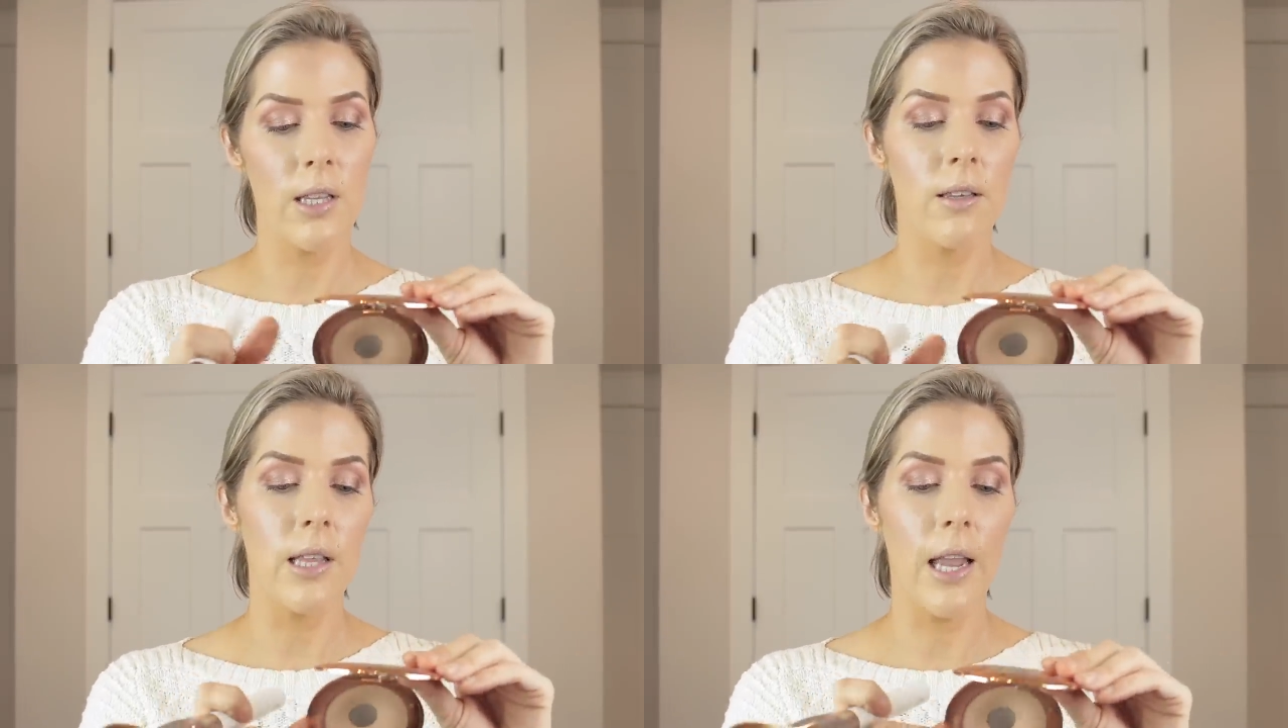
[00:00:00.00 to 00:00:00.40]

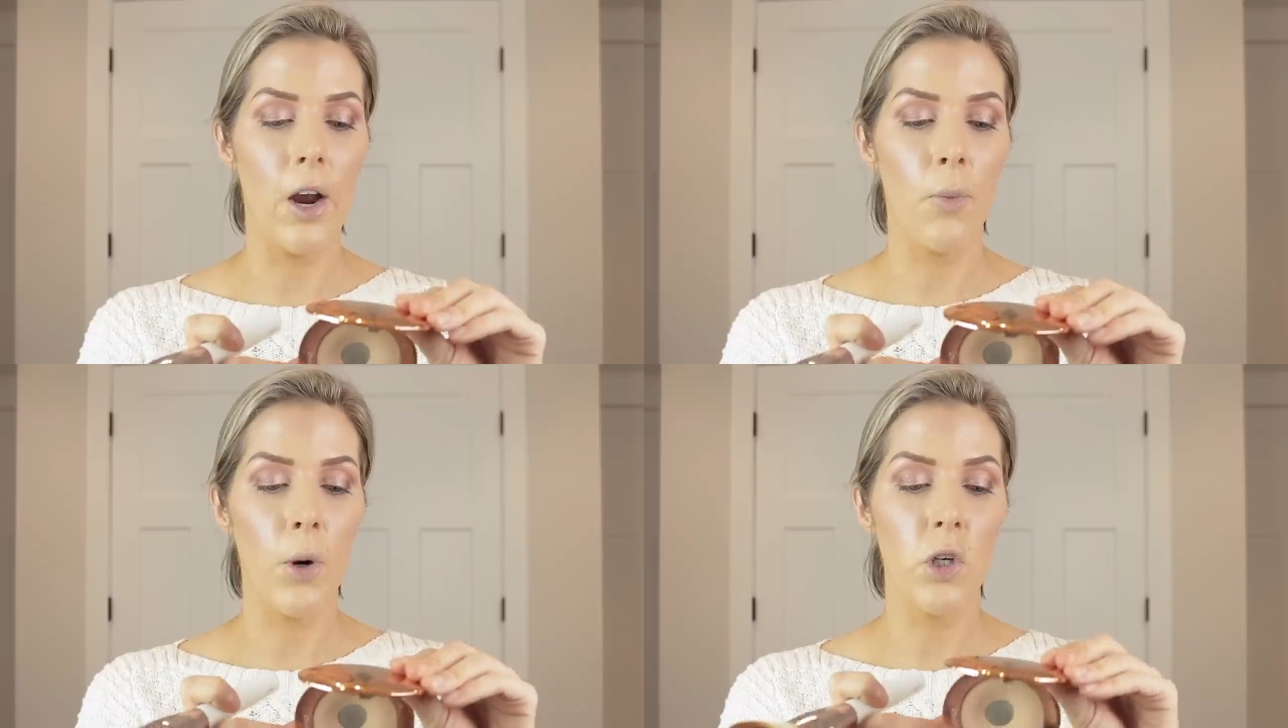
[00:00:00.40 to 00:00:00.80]
This is the
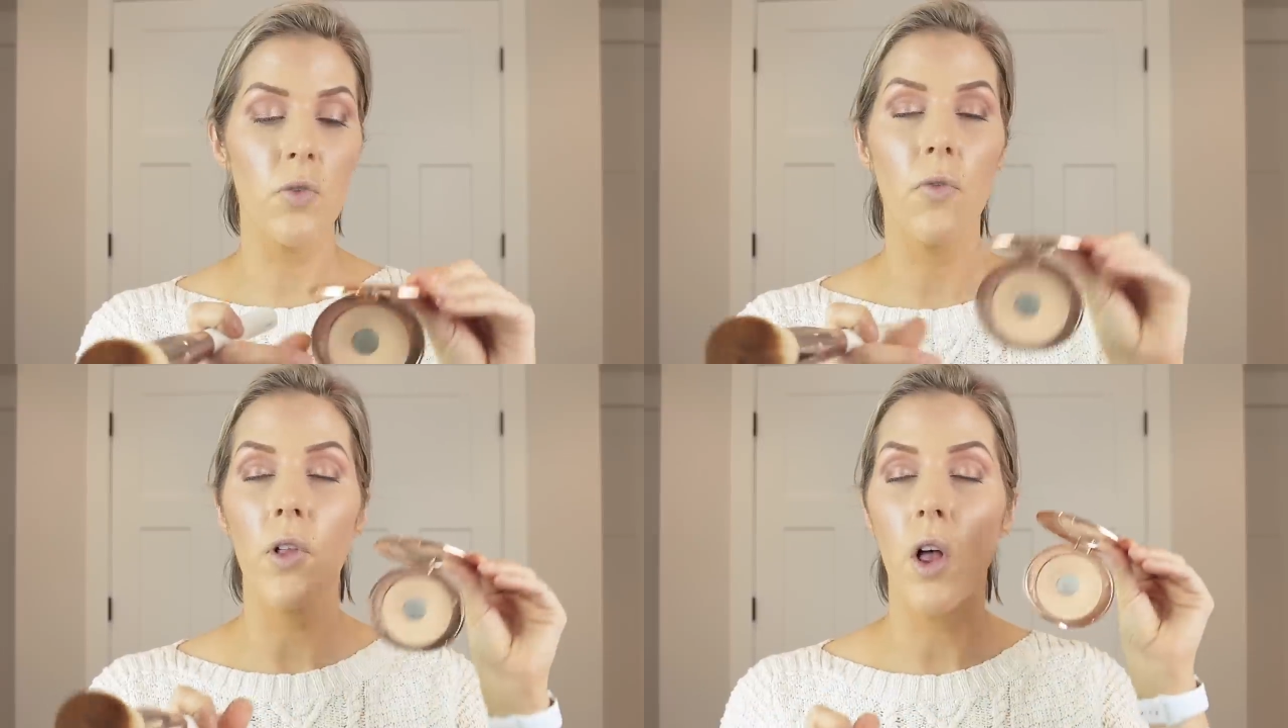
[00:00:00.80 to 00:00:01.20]
Airbrush
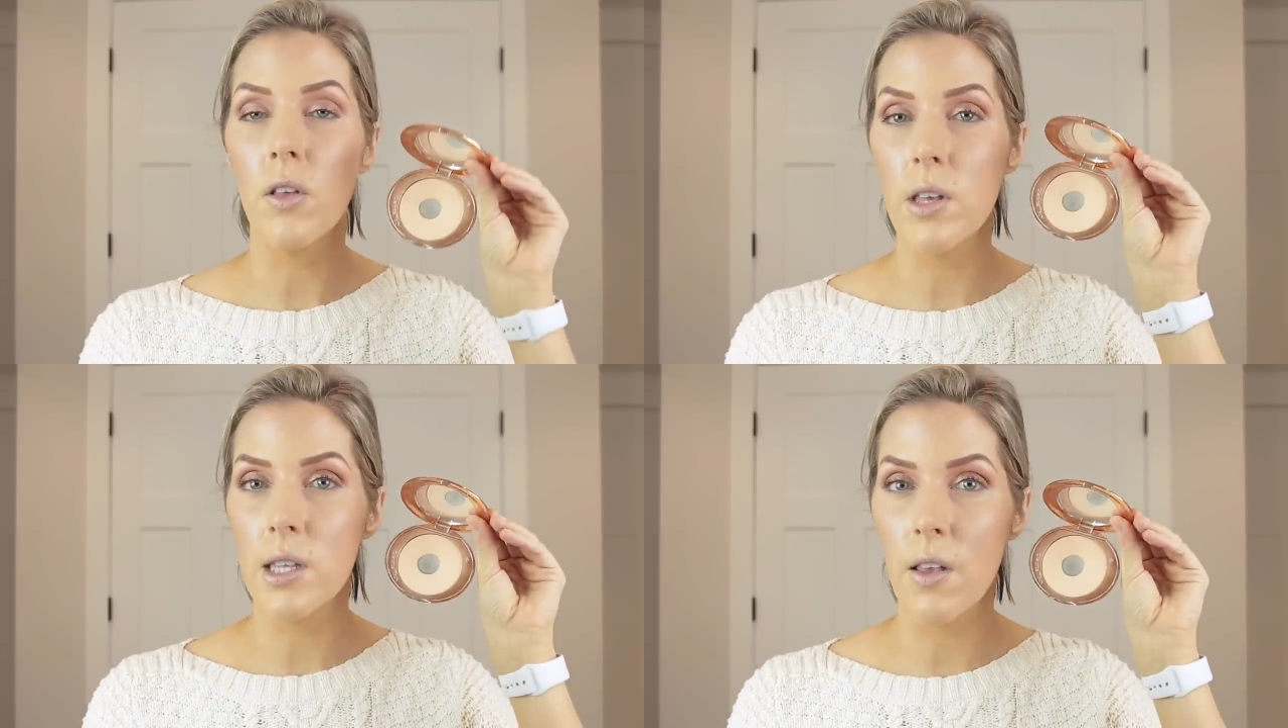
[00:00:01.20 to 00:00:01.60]

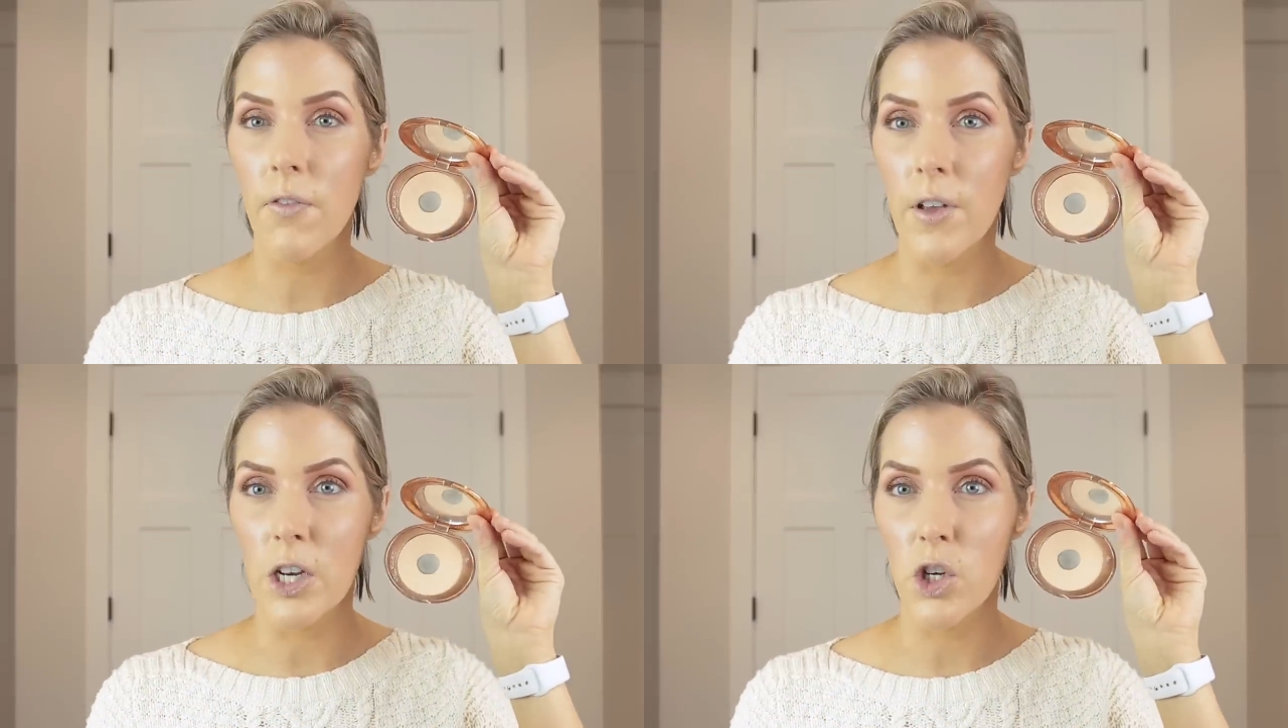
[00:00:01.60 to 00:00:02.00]
Flawless
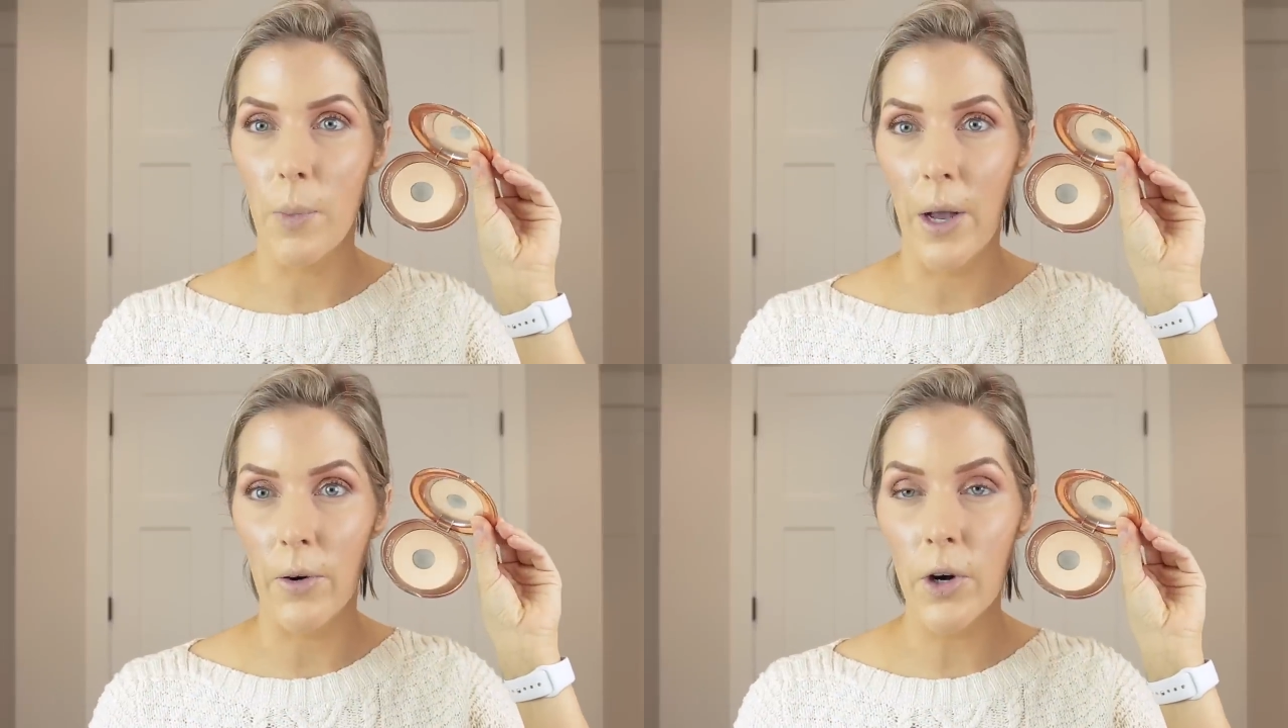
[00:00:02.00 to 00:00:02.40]
Finish
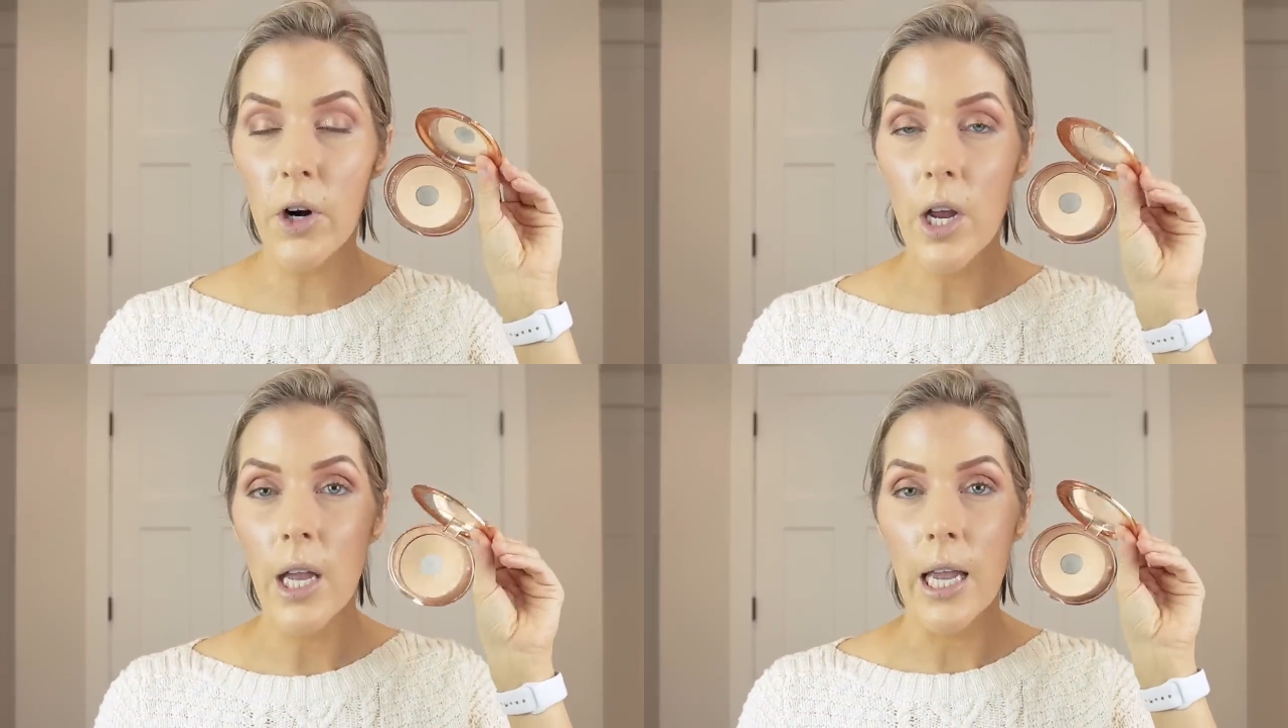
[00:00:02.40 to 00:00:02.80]

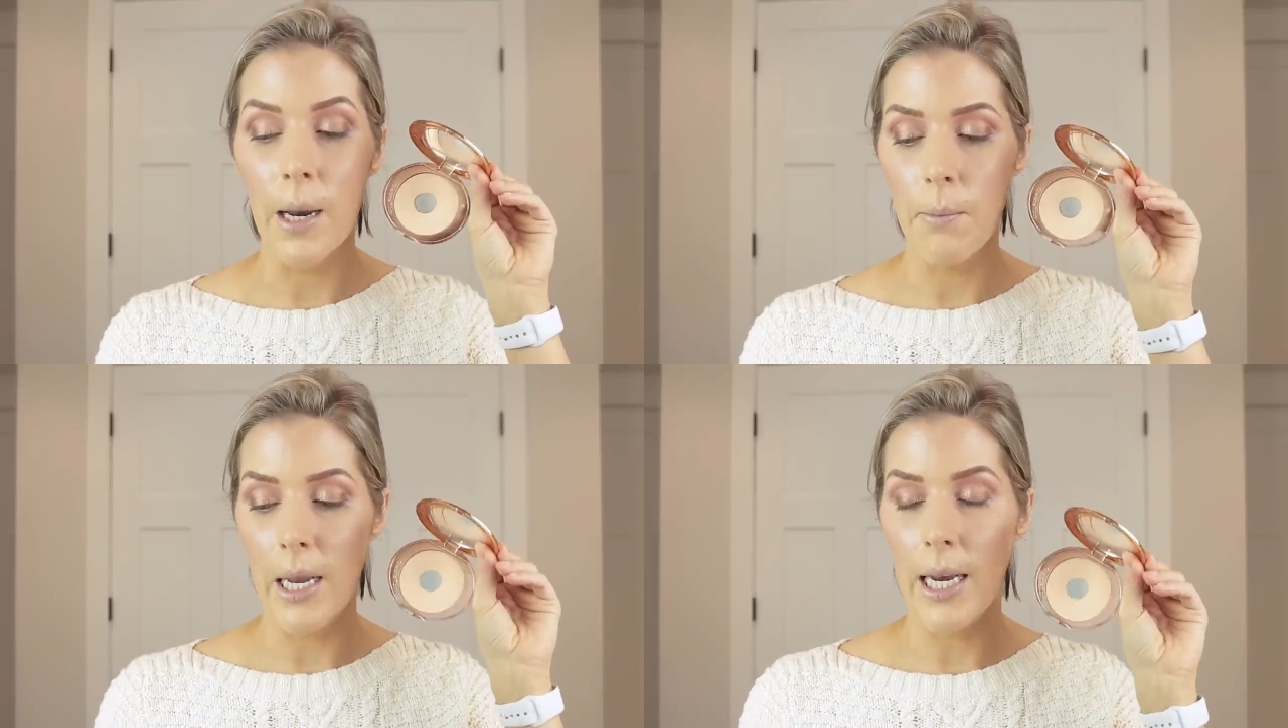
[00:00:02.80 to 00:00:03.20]
Powder
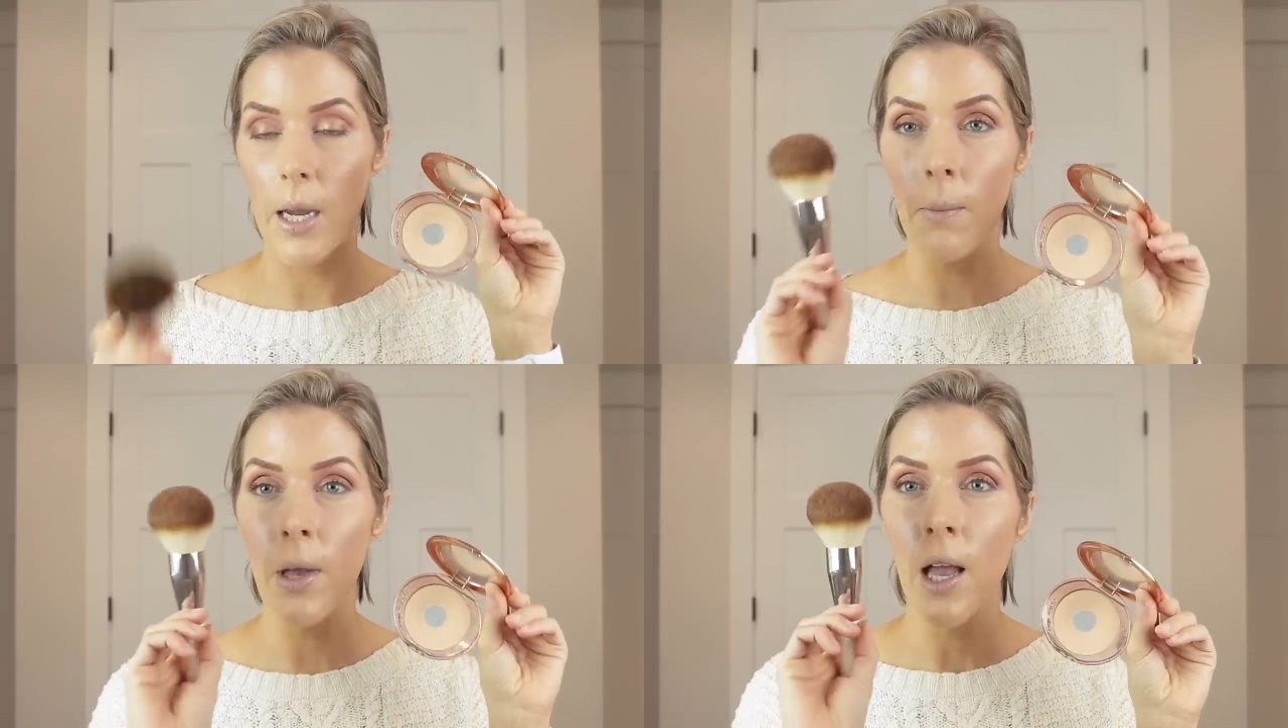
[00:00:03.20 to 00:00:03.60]
in
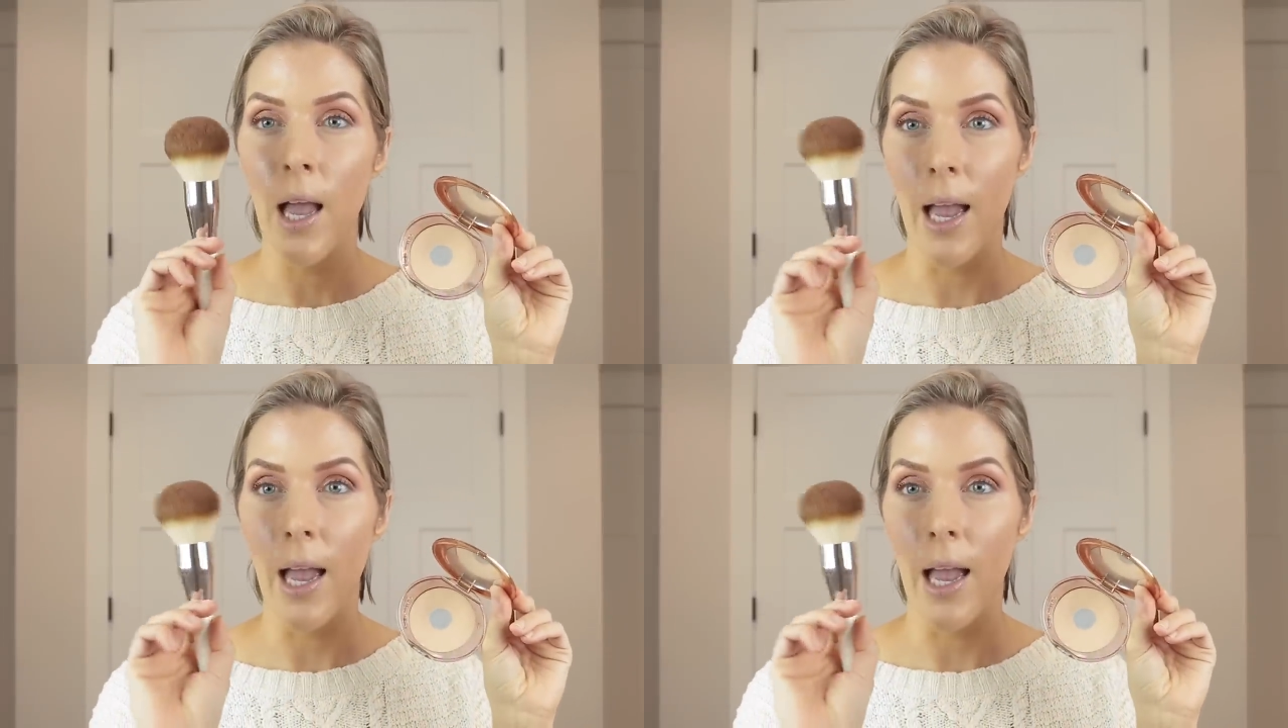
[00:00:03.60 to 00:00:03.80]
medium,